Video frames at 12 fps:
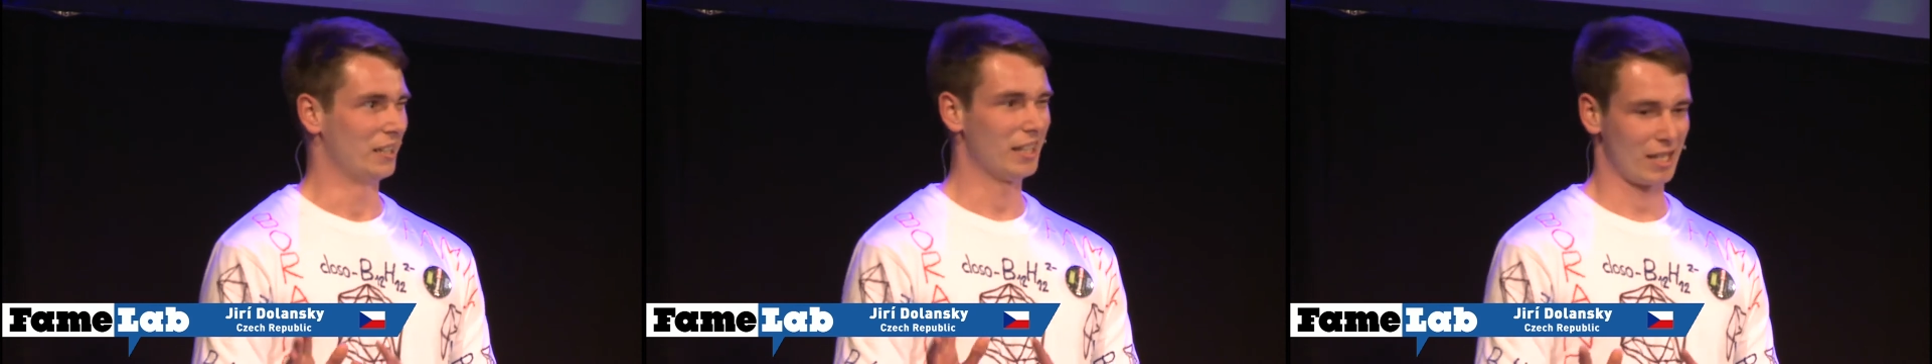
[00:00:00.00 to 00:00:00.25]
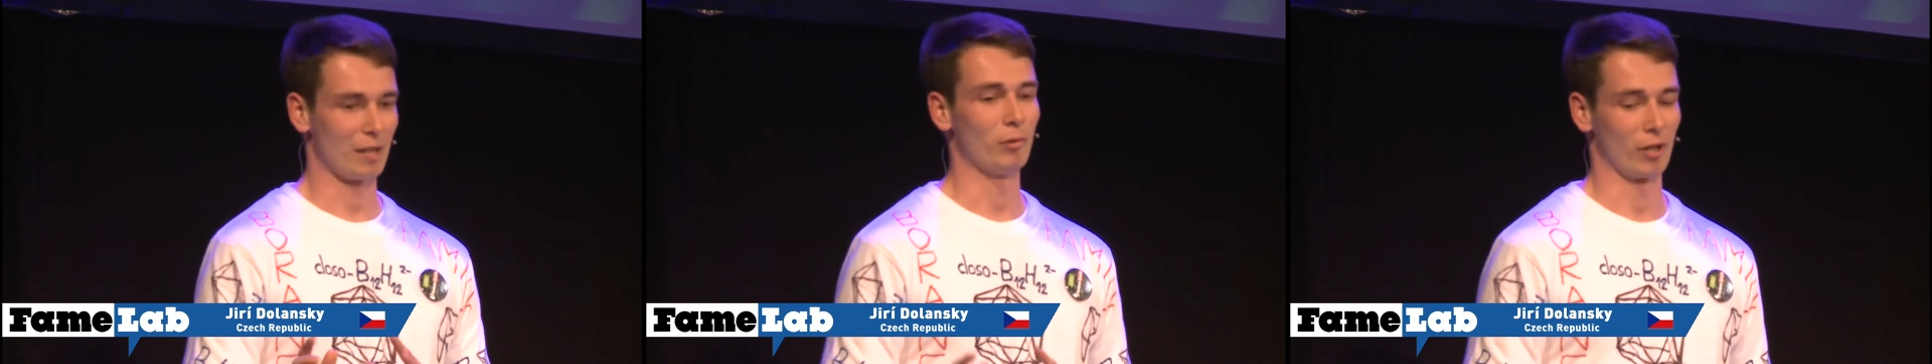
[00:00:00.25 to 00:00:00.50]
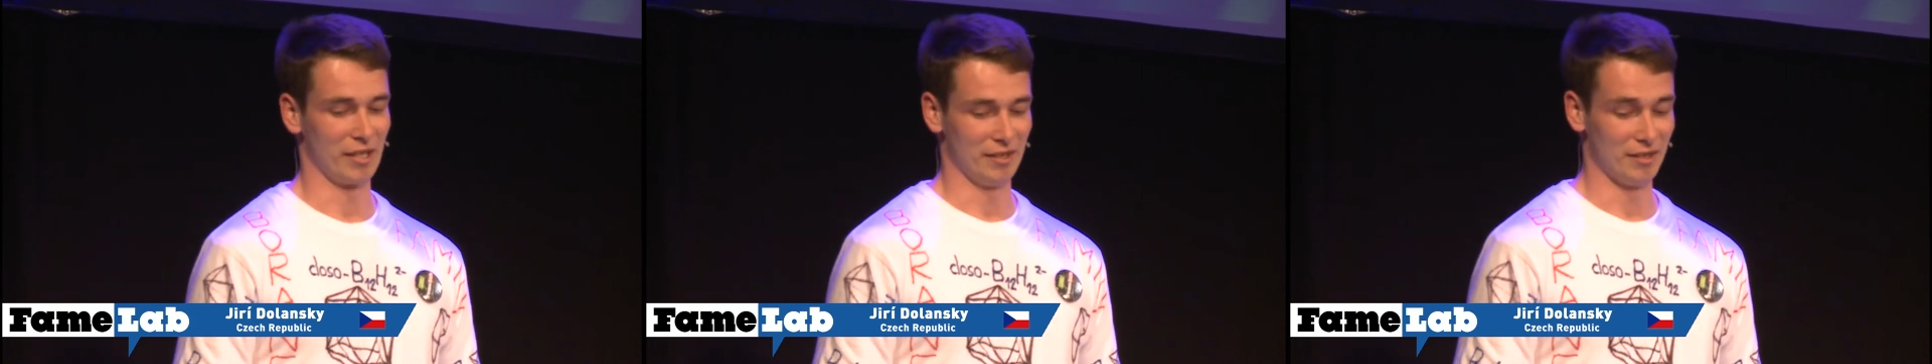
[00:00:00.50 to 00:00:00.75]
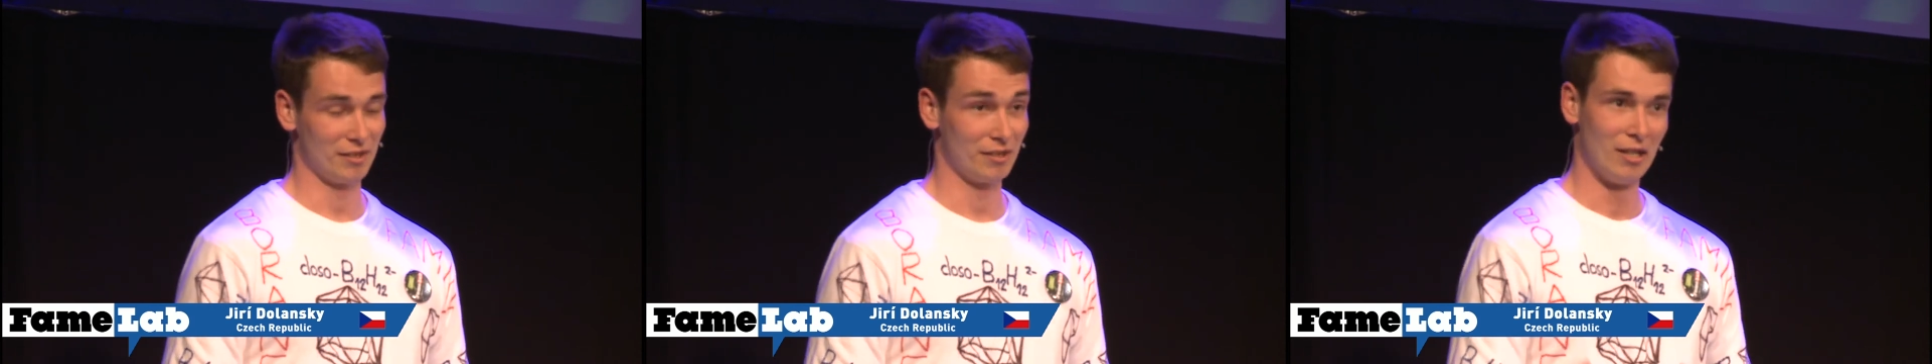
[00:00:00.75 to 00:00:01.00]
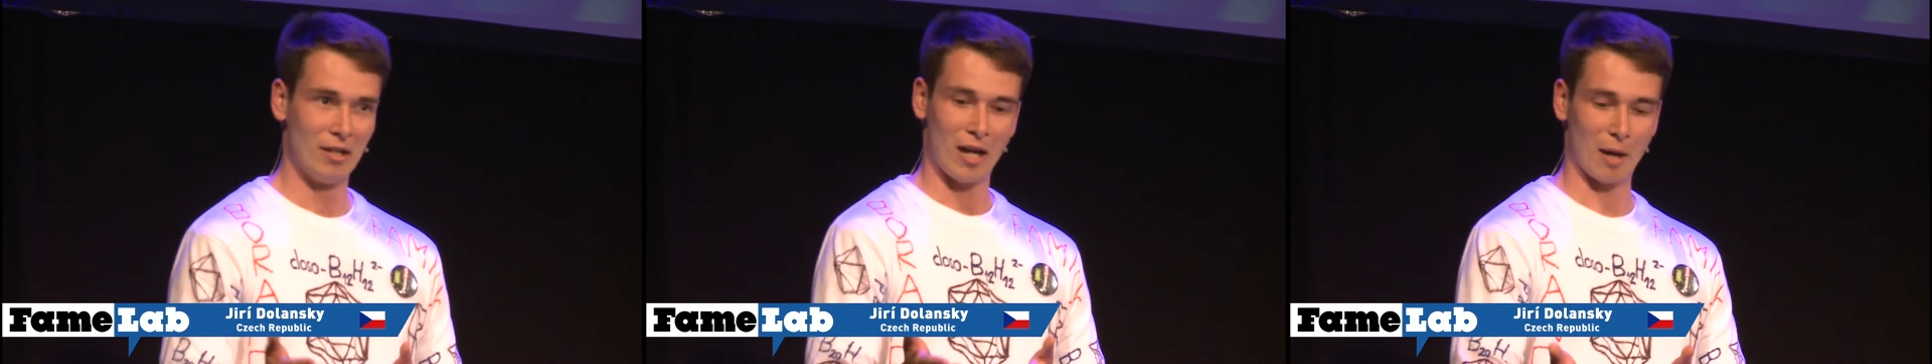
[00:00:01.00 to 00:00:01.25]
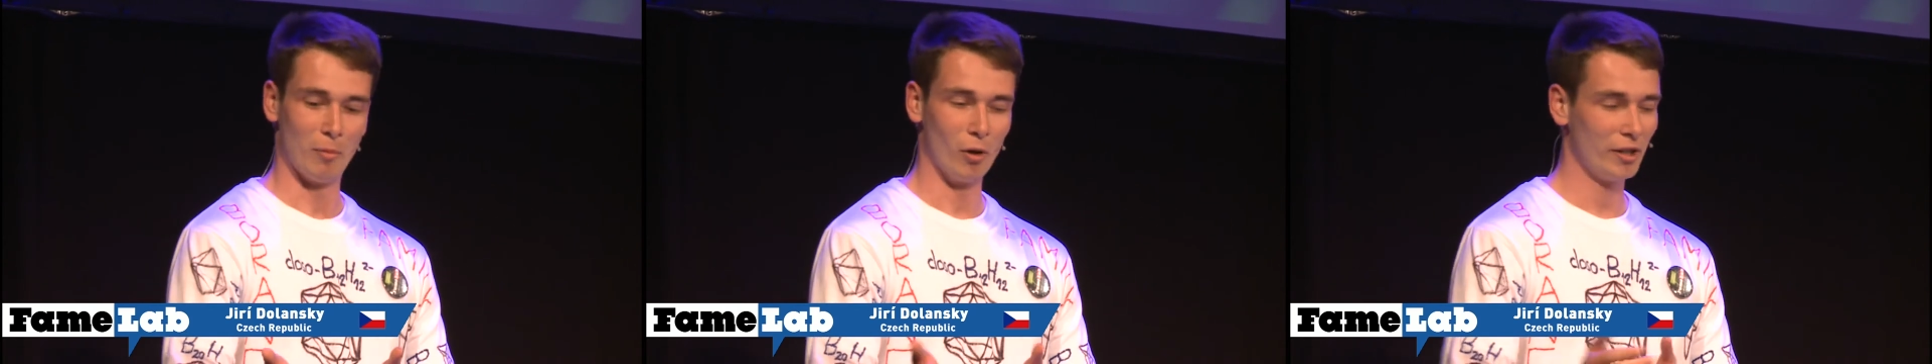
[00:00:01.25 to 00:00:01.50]
decaboranes,
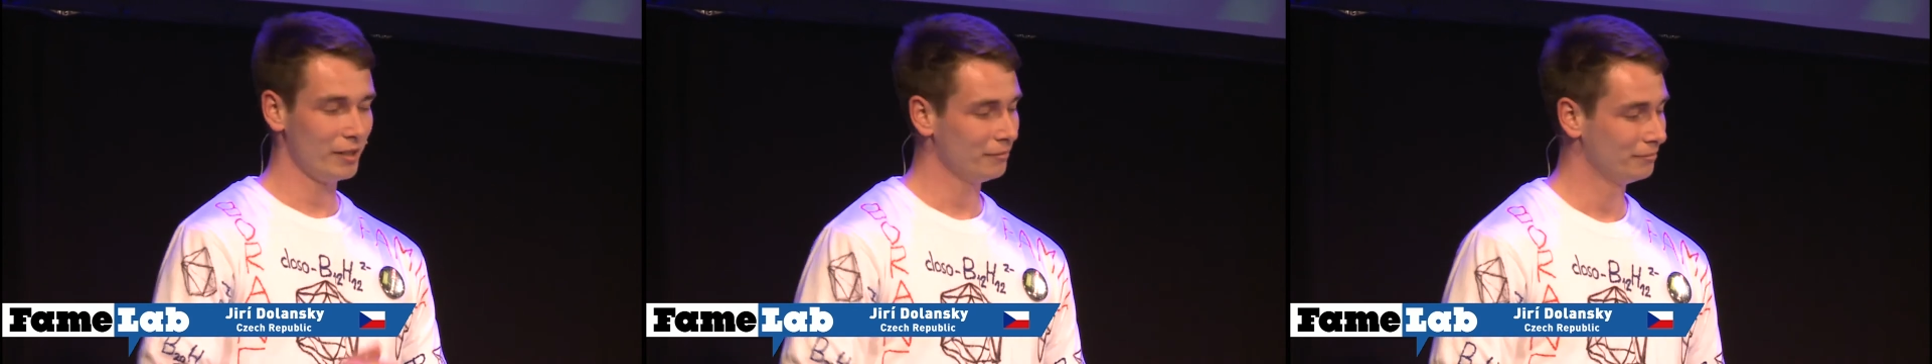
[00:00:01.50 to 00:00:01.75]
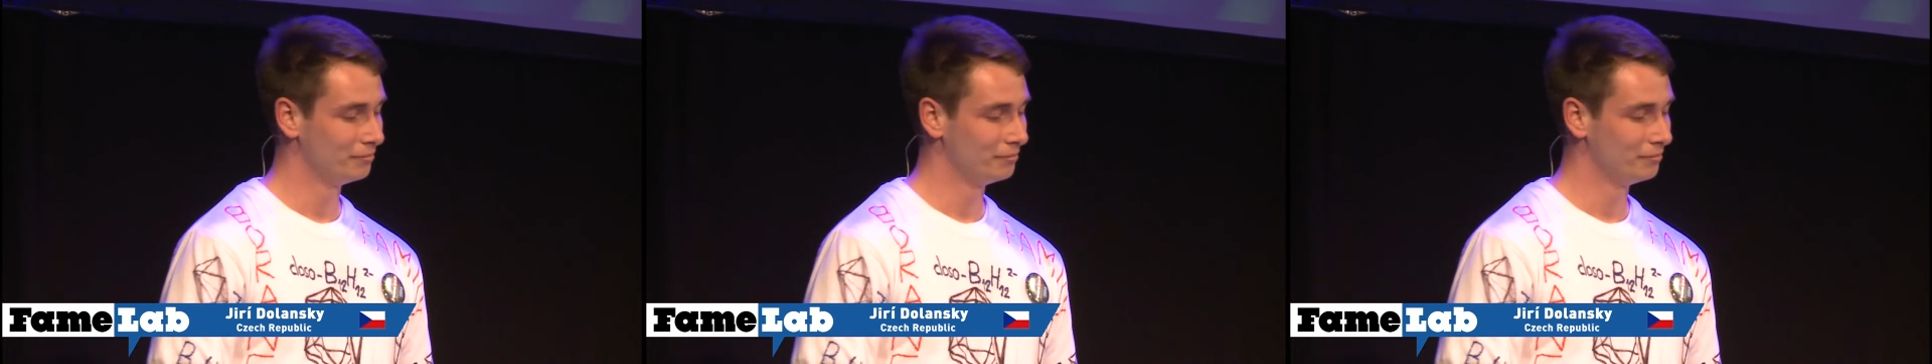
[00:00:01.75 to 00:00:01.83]
a boy